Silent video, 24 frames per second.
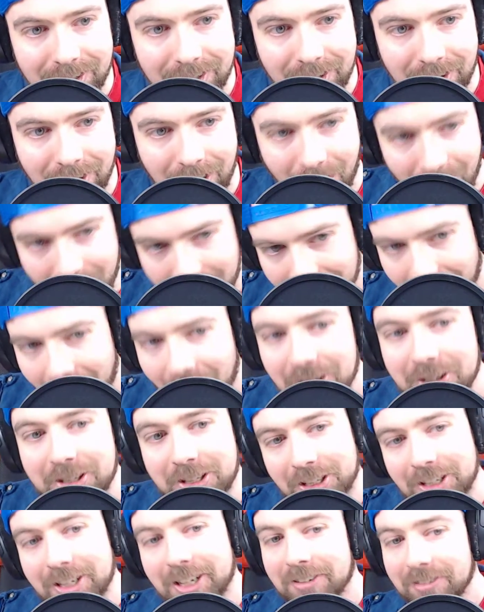
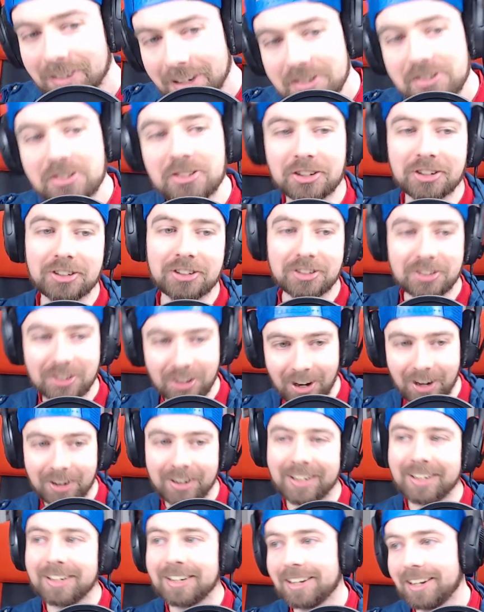Arctic Avenger,
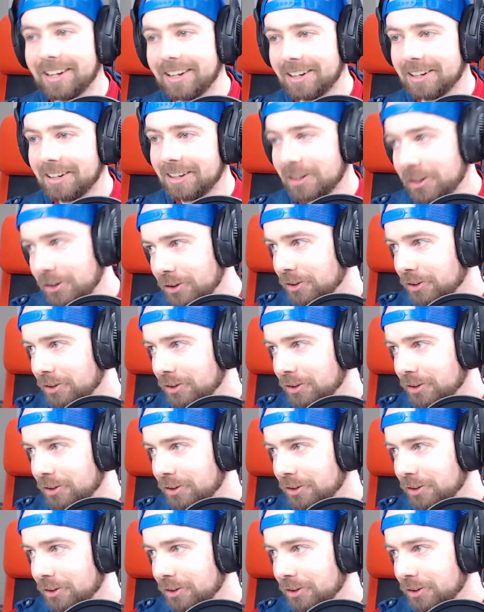sorry. You're